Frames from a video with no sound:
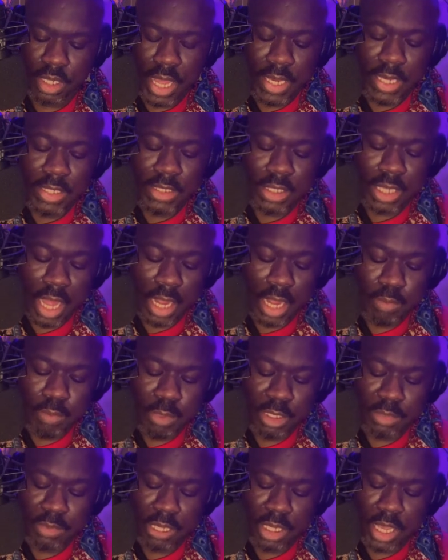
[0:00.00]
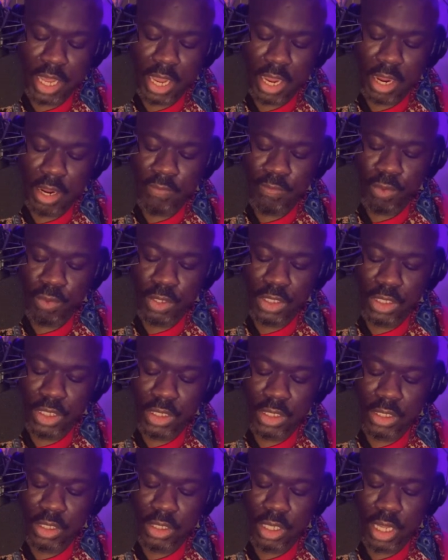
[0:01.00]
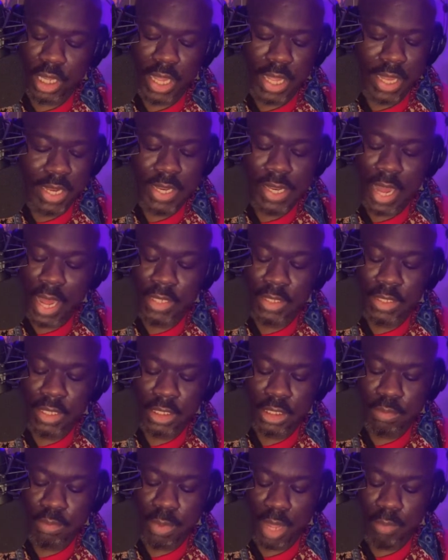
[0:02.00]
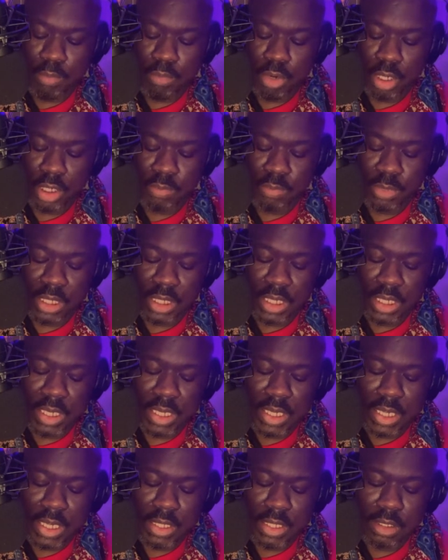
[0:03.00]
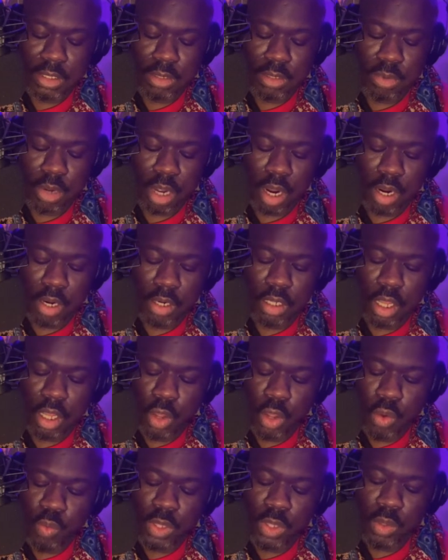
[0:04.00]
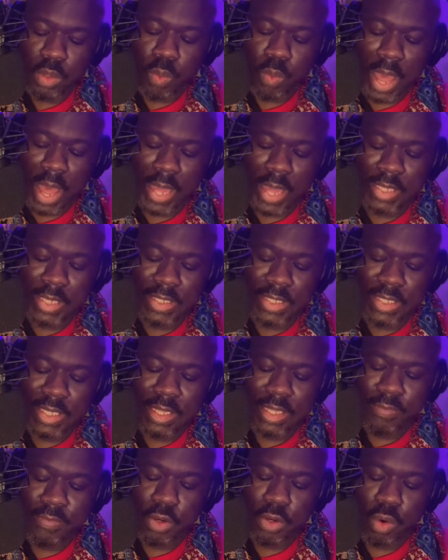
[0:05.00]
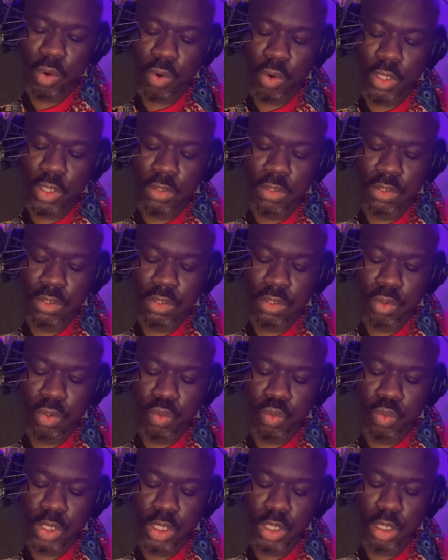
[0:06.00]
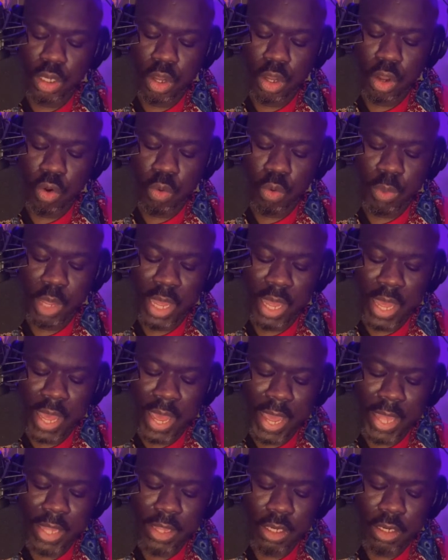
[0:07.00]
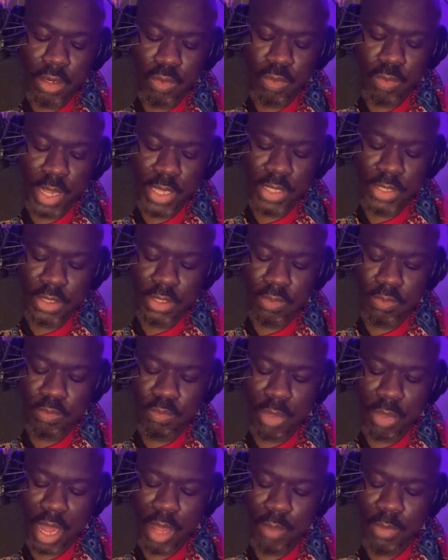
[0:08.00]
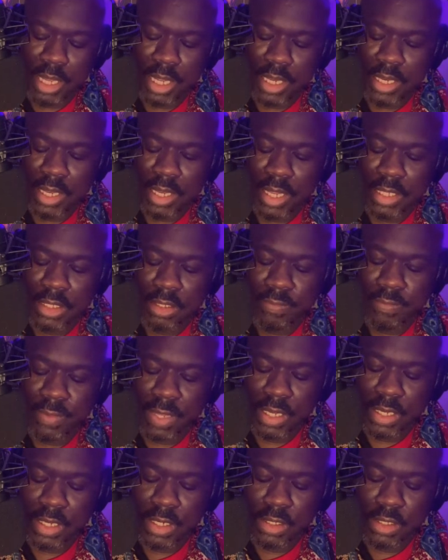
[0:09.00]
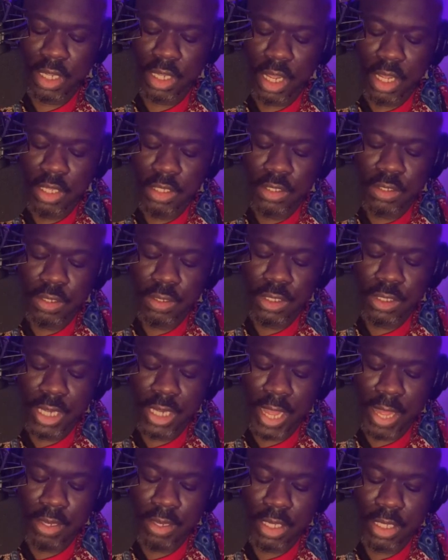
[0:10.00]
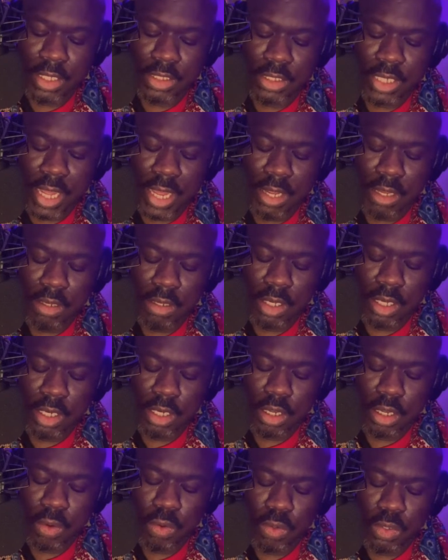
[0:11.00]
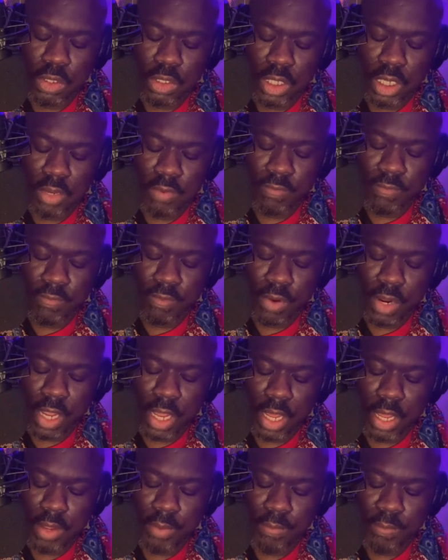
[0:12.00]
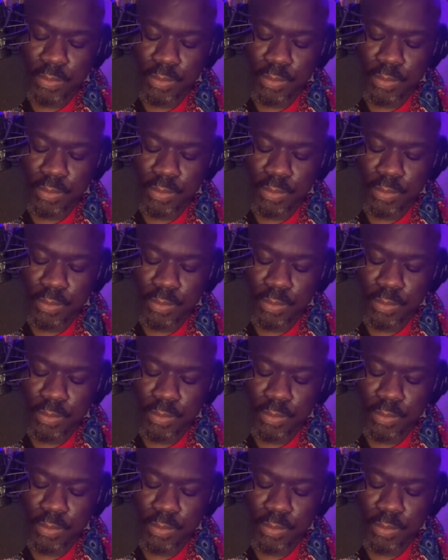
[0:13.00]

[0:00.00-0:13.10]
Each lock must be cared for tenderly, not touched by brush, but eased apart with the wide teeth of an oil soaked wooden comb and the caress of pomade laced fingers, searching out each tangle and coaxing it free.